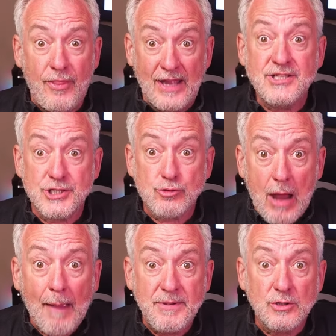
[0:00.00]
then
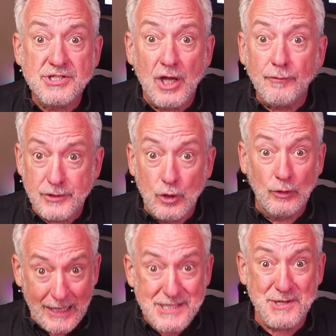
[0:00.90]
strap yourself to your
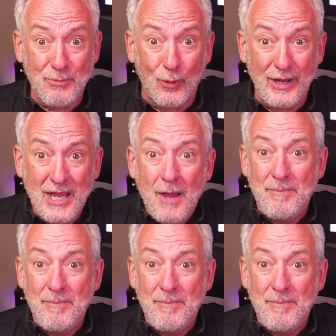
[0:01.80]
lazy boy,